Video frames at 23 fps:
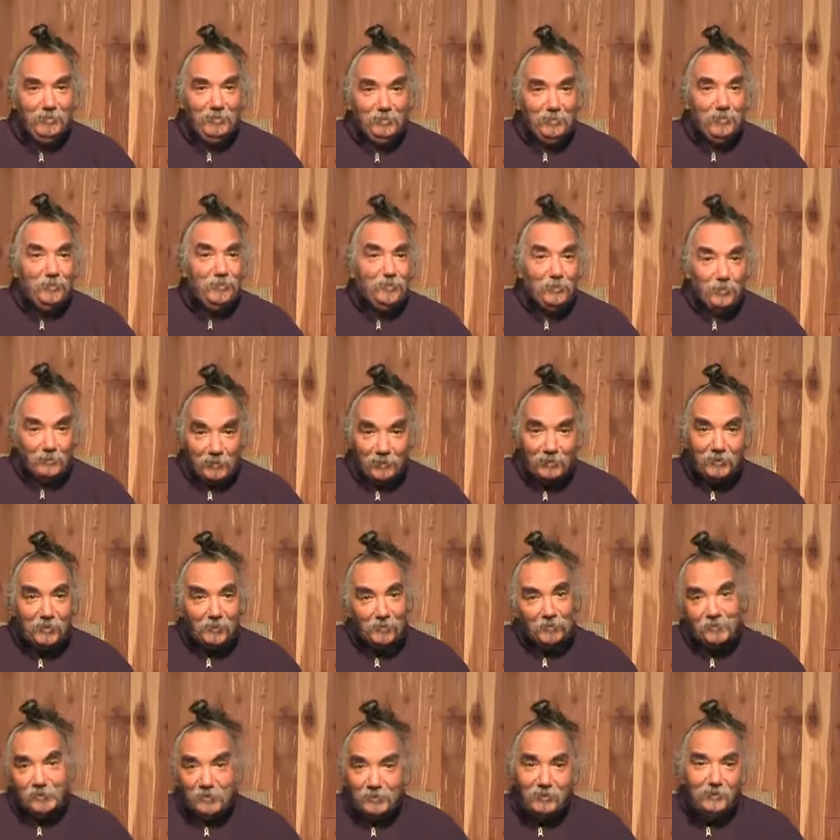but you're
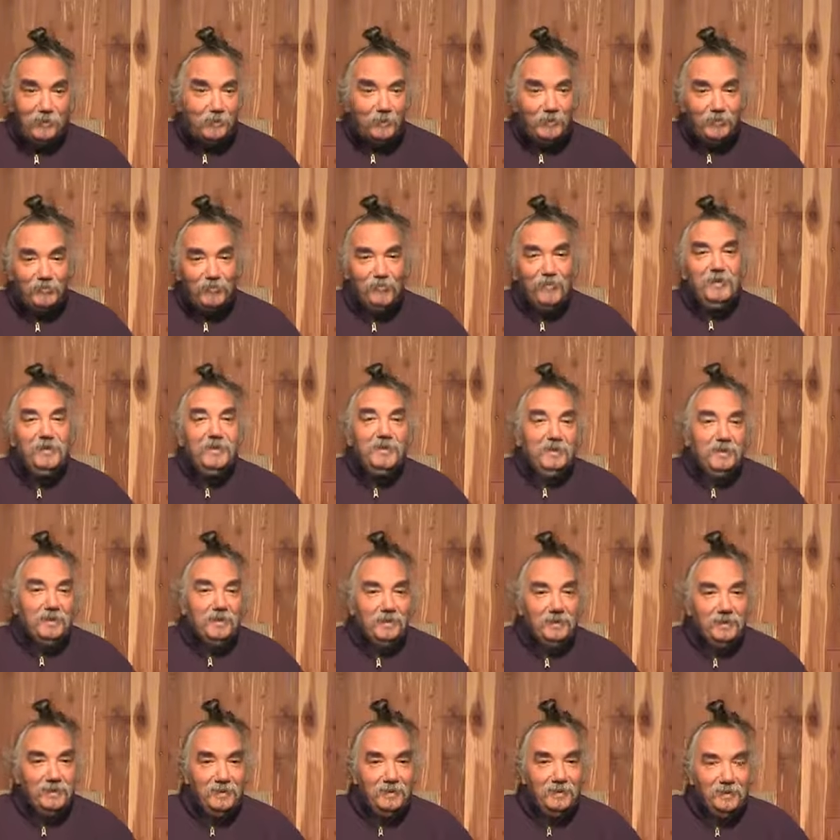continually feeding
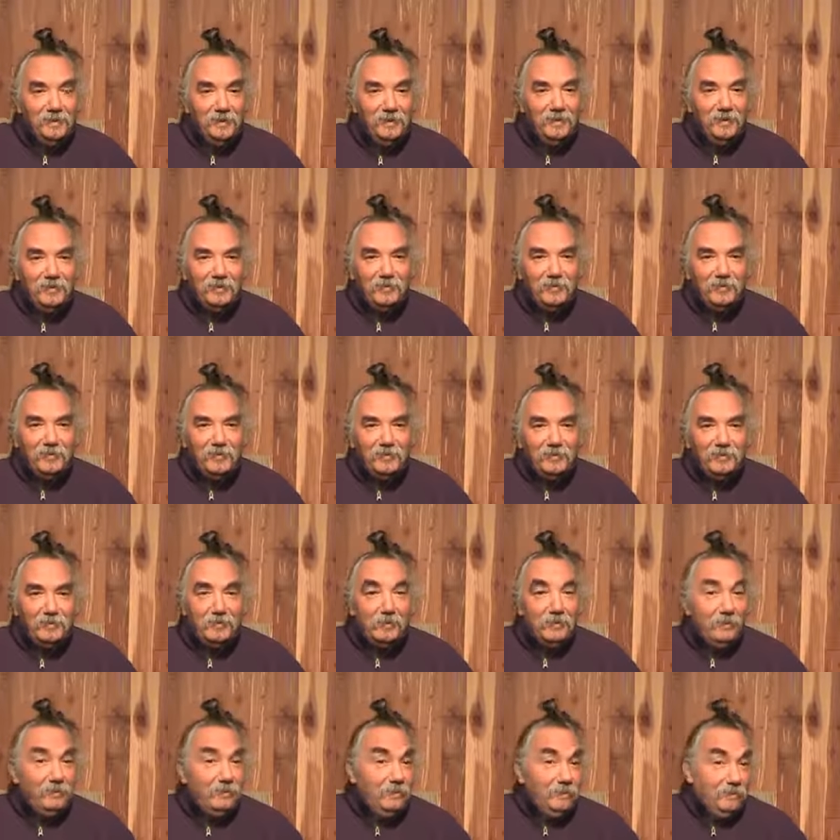it this
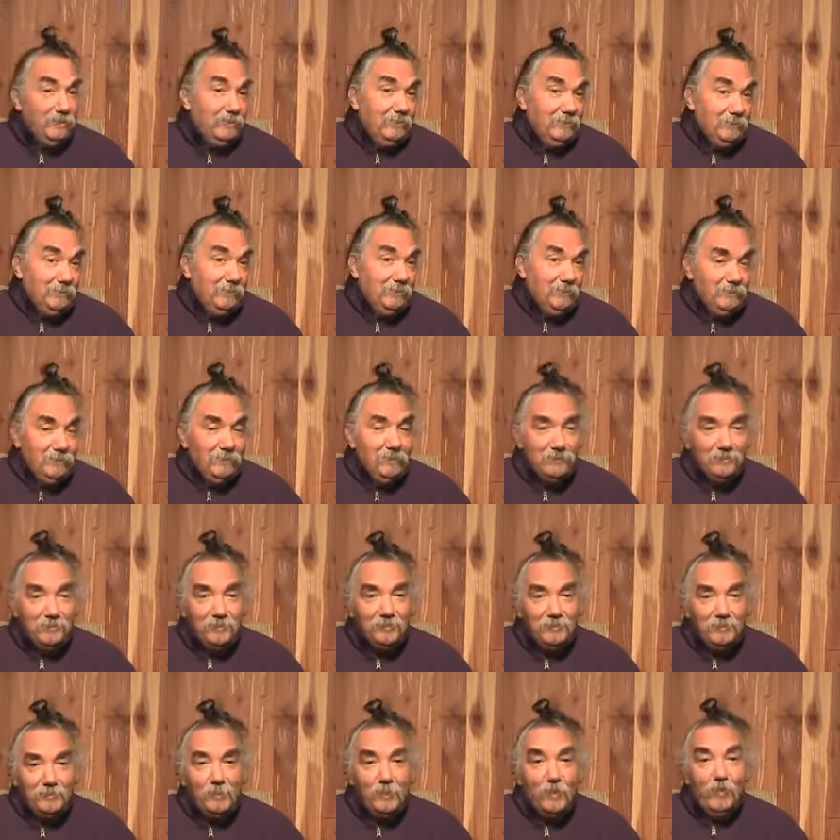wood,
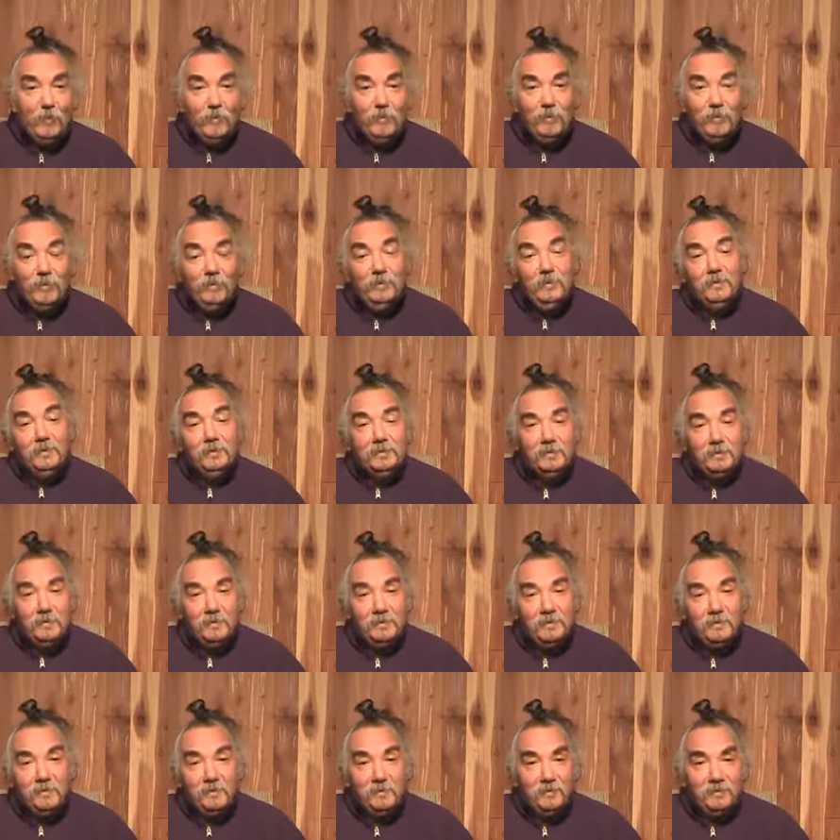we hope burns
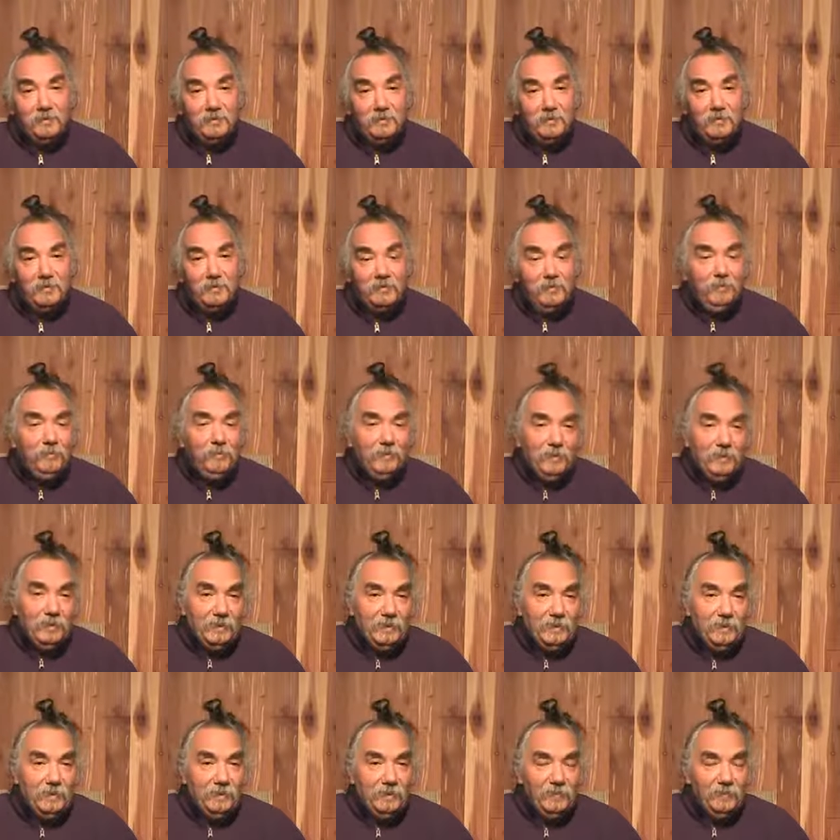up somewhere.
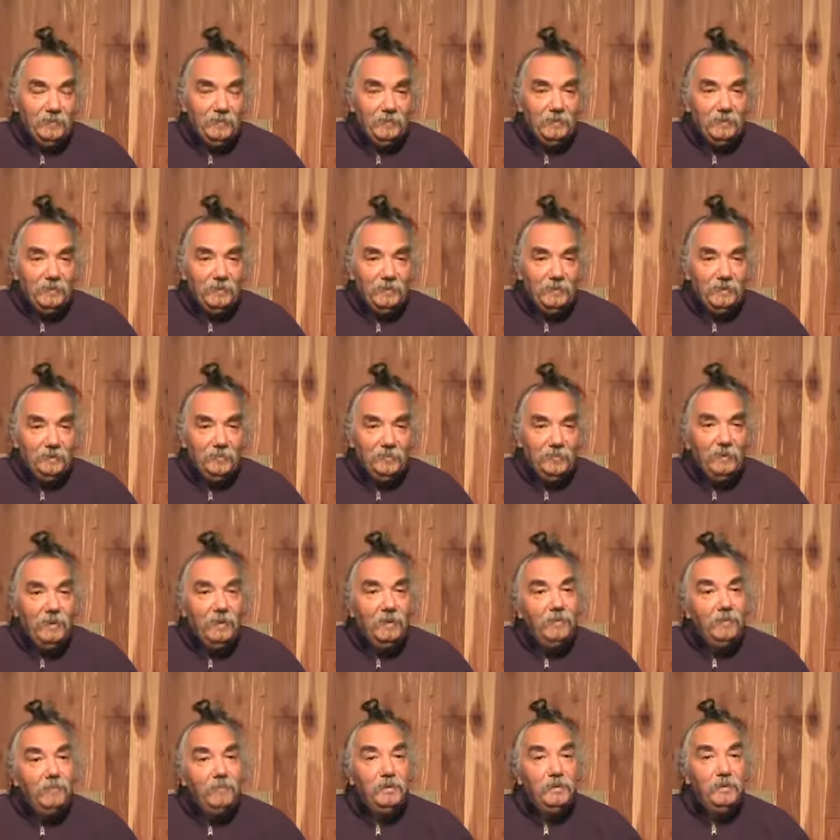Big,
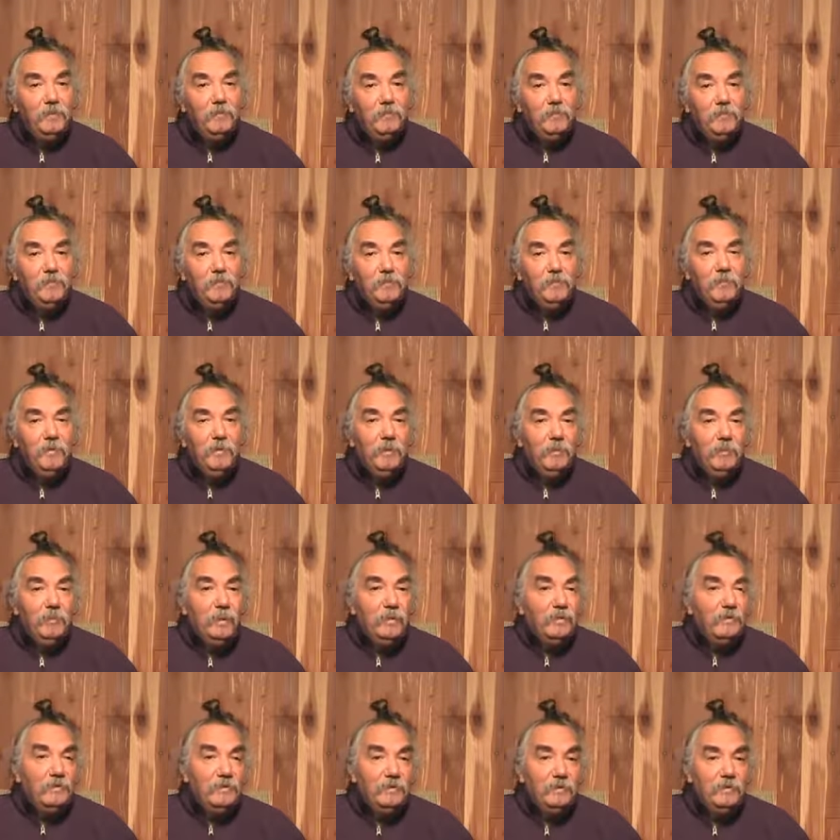big
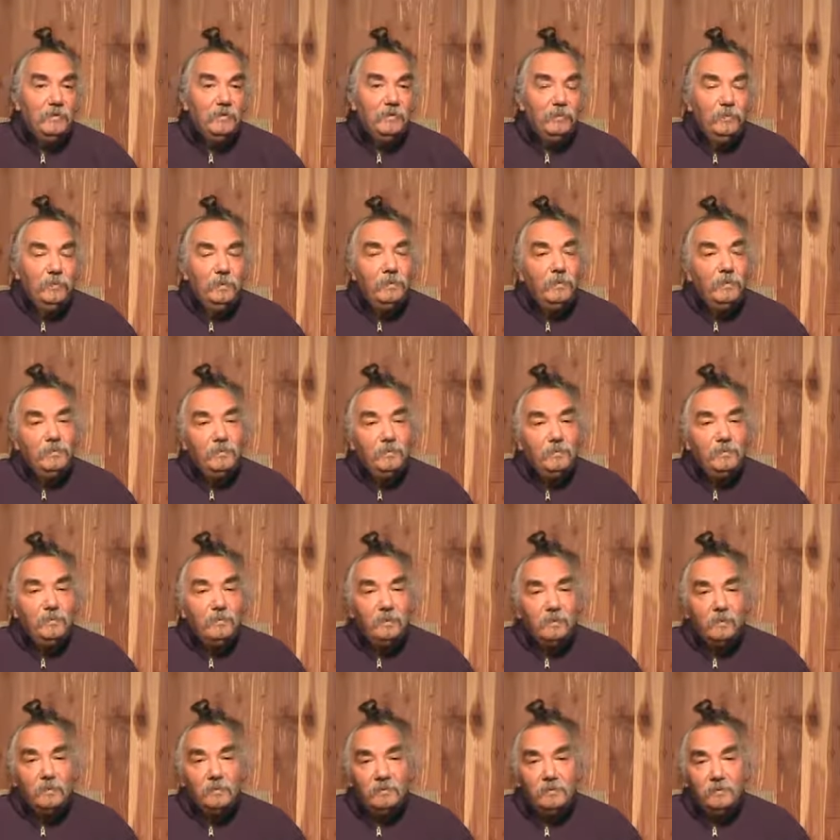mountain of wood
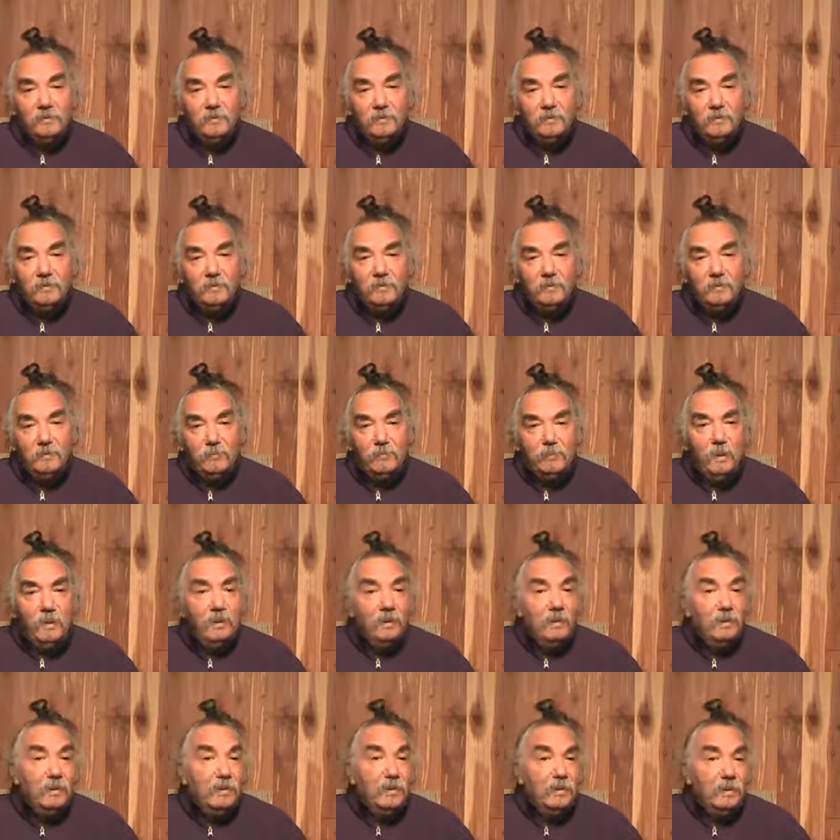there. You're
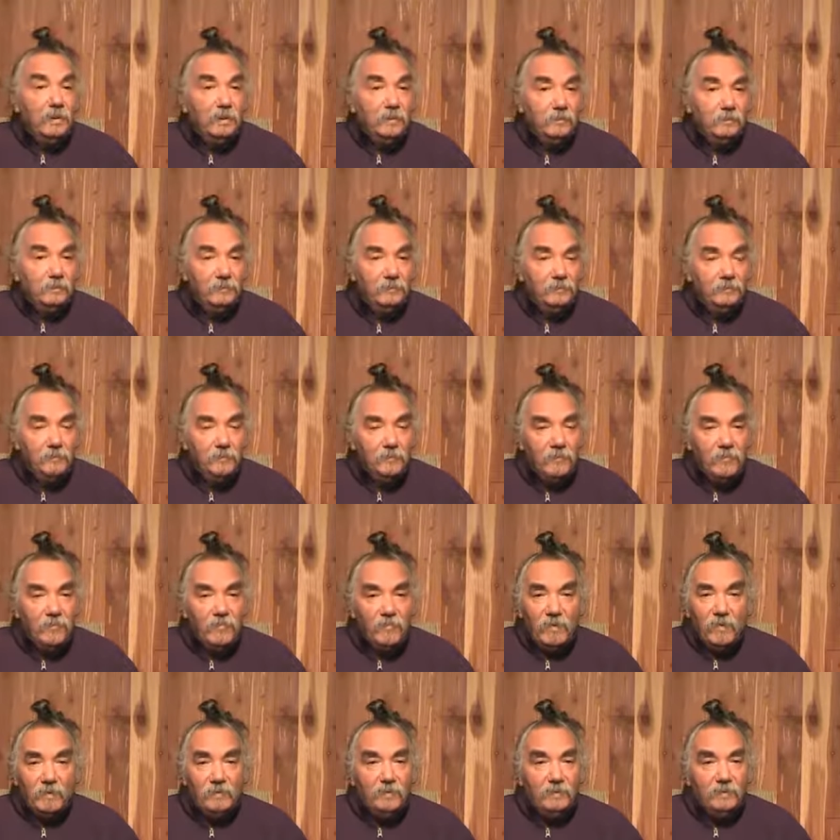piling on it.
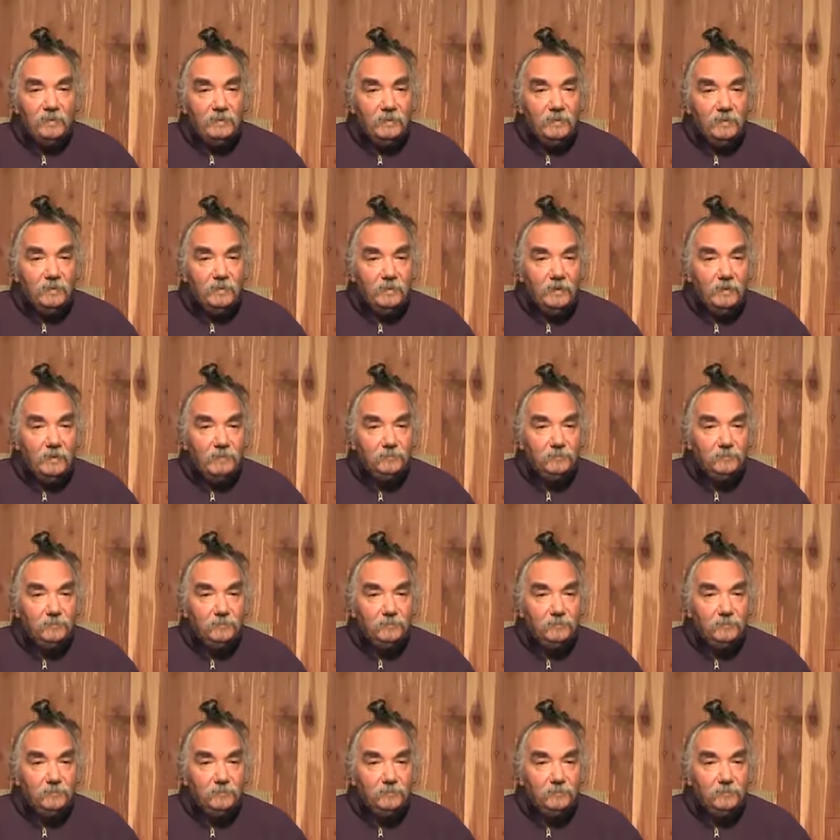Doesn't need that.